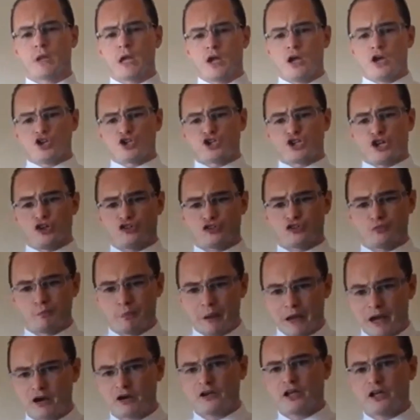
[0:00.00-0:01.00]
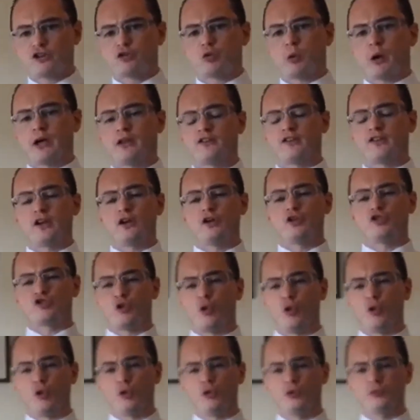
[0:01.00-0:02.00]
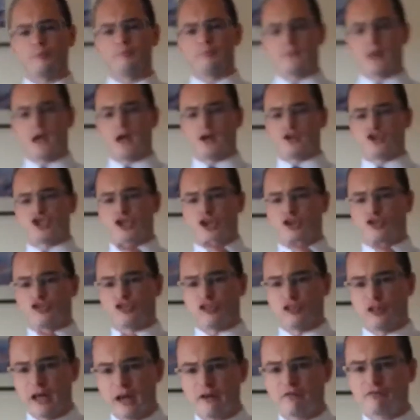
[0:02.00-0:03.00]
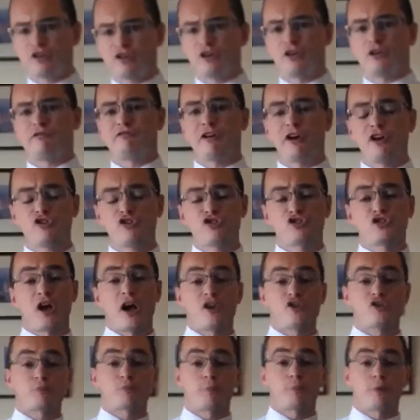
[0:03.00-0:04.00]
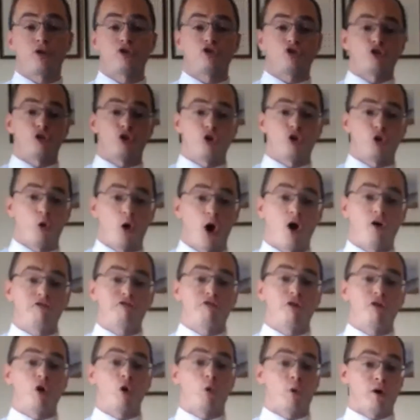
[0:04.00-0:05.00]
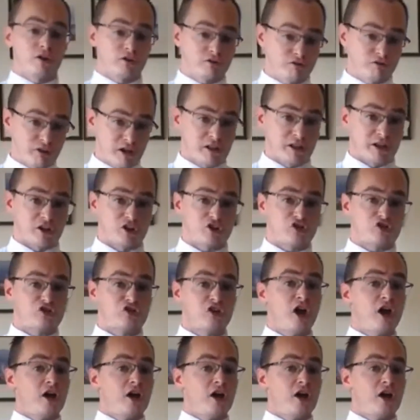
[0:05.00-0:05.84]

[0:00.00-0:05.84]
She is barely 20 years old, and she has left her first husband to go off with Felix.